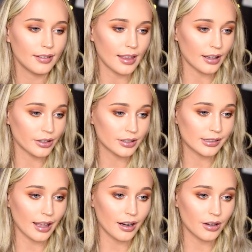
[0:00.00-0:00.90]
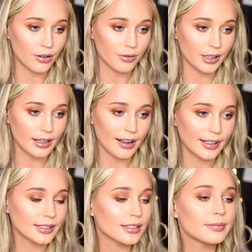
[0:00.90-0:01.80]
that looks like really
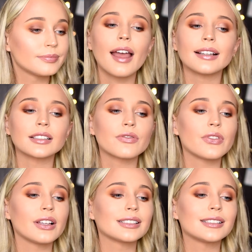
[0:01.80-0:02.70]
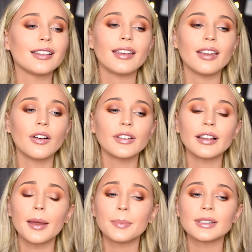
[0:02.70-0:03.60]
nice. And it doesn't feel sticky on the
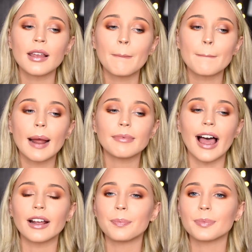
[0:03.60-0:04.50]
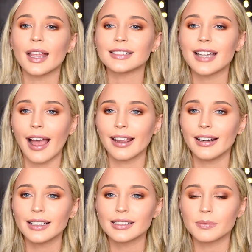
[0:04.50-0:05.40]
lips. Like there's
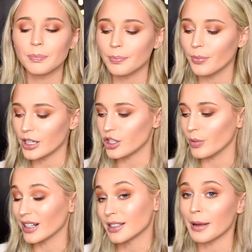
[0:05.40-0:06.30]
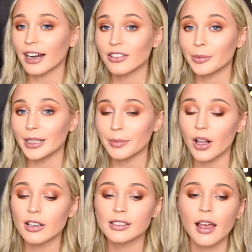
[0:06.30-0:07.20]
tackiness, which you would expect from a lip
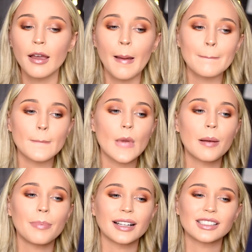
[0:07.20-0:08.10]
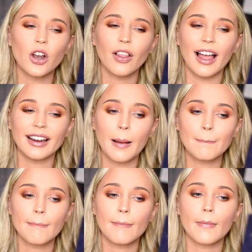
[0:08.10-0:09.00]
gloss, but it's not like
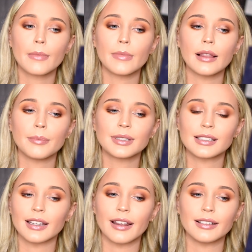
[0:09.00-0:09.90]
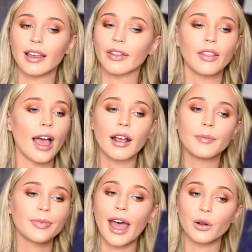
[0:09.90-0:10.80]
my lips are sticking together like
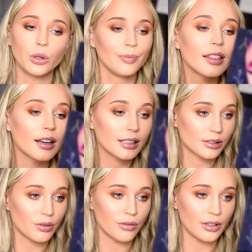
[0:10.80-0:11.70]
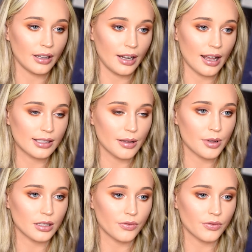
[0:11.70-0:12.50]
at all. It's a really nice lip gloss